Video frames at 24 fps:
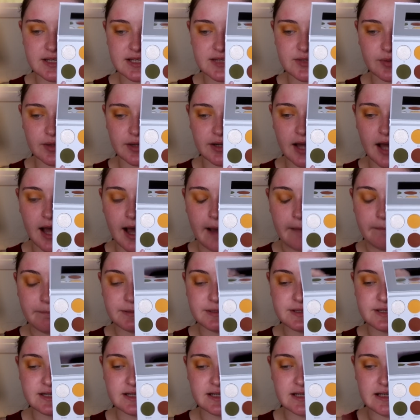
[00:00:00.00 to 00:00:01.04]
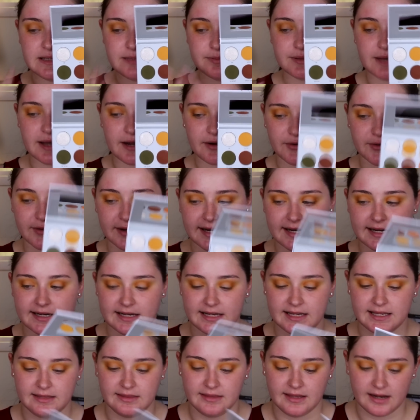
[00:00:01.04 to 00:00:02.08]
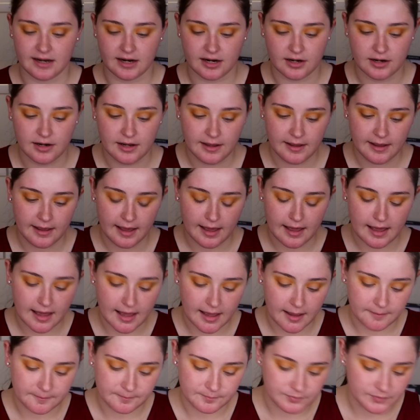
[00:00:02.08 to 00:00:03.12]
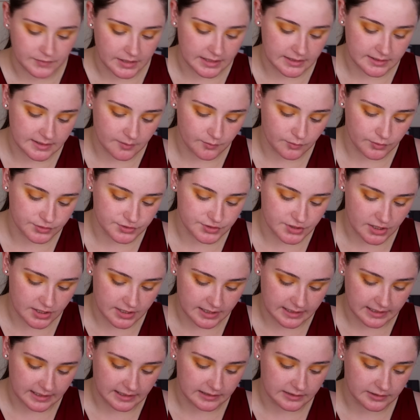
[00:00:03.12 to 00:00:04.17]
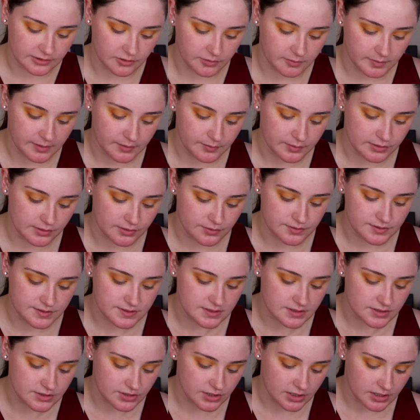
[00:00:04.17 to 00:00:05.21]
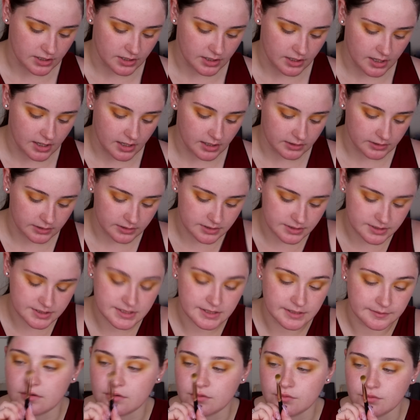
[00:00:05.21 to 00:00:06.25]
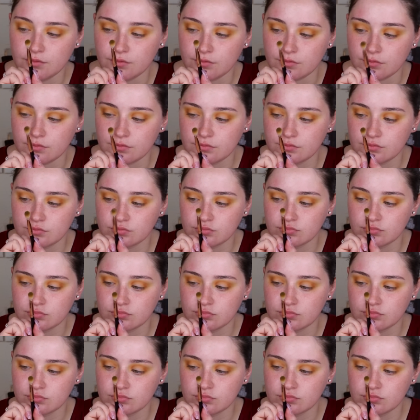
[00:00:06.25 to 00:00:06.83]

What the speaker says: this one up to keep that green in there. And then we'll darken it a little bit with those darker colors. Ooh.